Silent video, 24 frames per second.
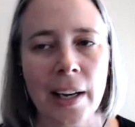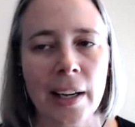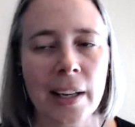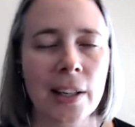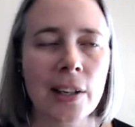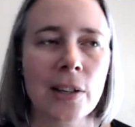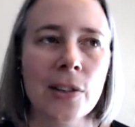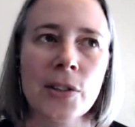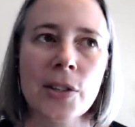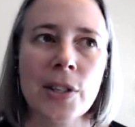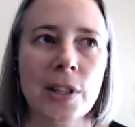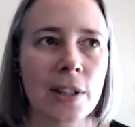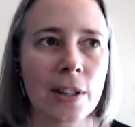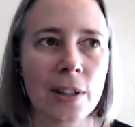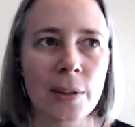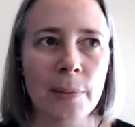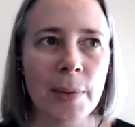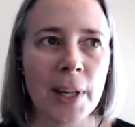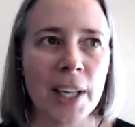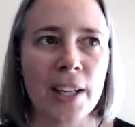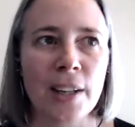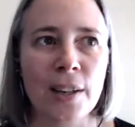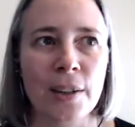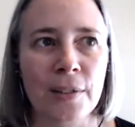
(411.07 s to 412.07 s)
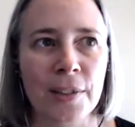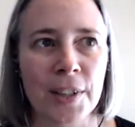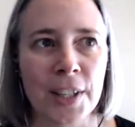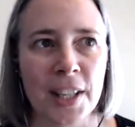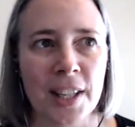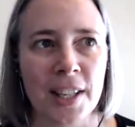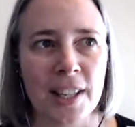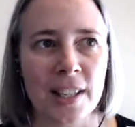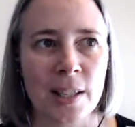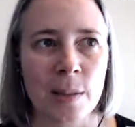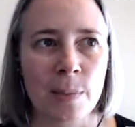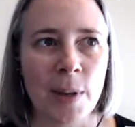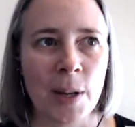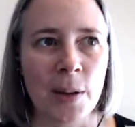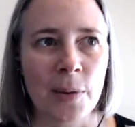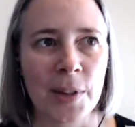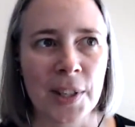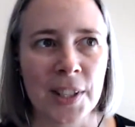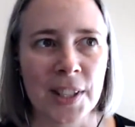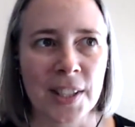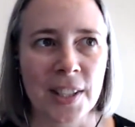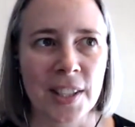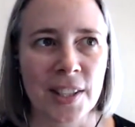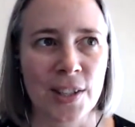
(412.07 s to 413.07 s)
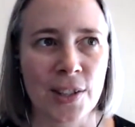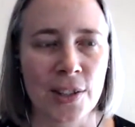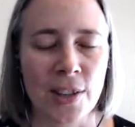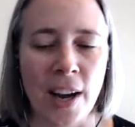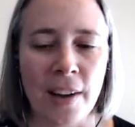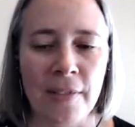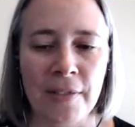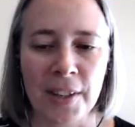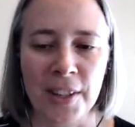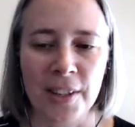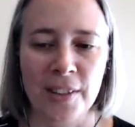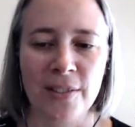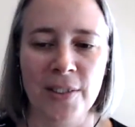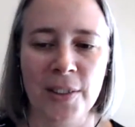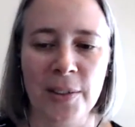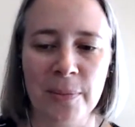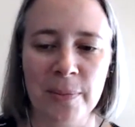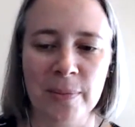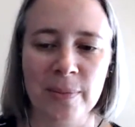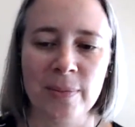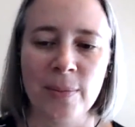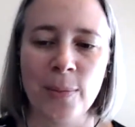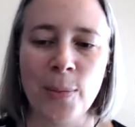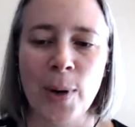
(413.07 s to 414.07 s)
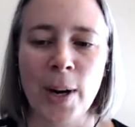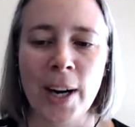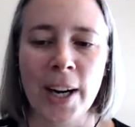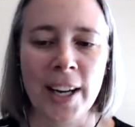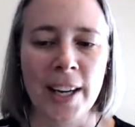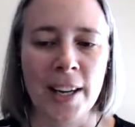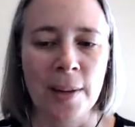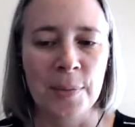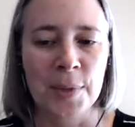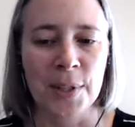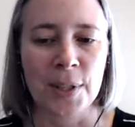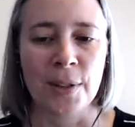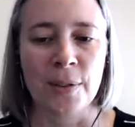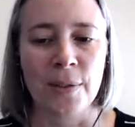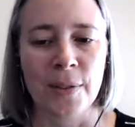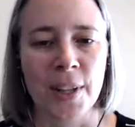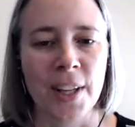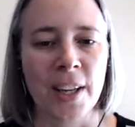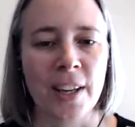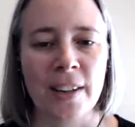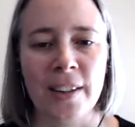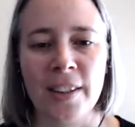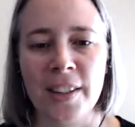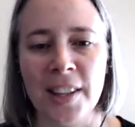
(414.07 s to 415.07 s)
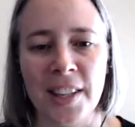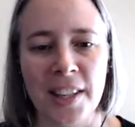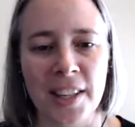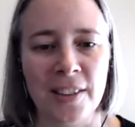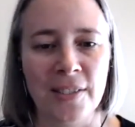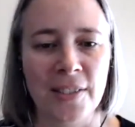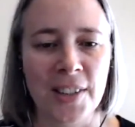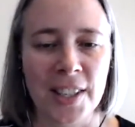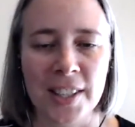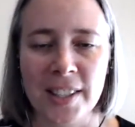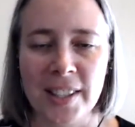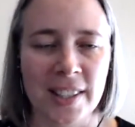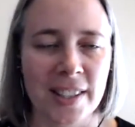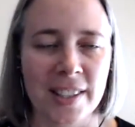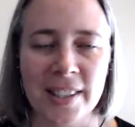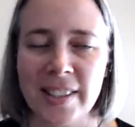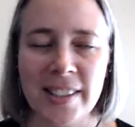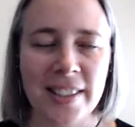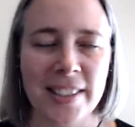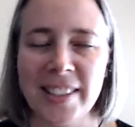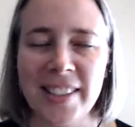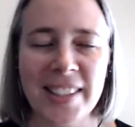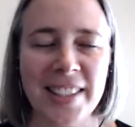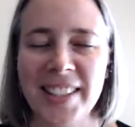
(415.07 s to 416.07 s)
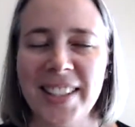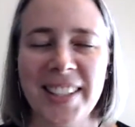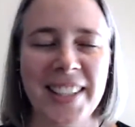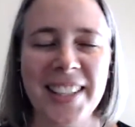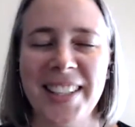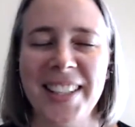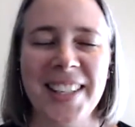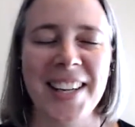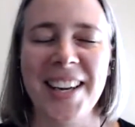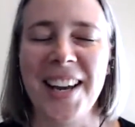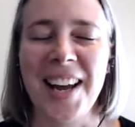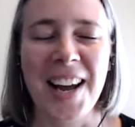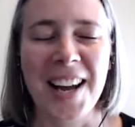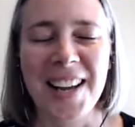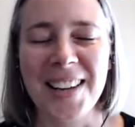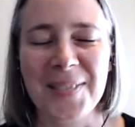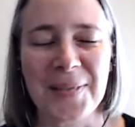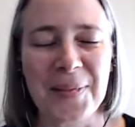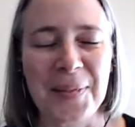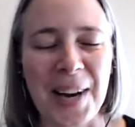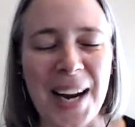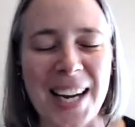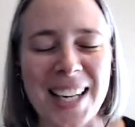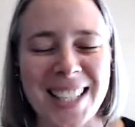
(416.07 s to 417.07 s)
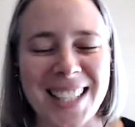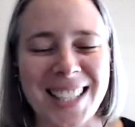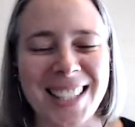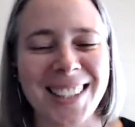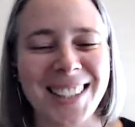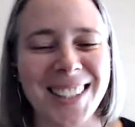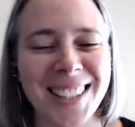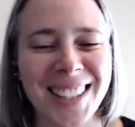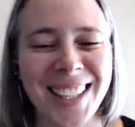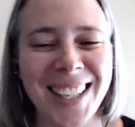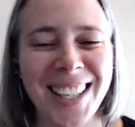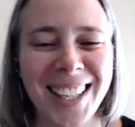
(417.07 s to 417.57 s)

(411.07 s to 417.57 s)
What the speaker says: Usually don't make it over to the East Bay ones because traffic from where I am to over there in the evenings is not practical.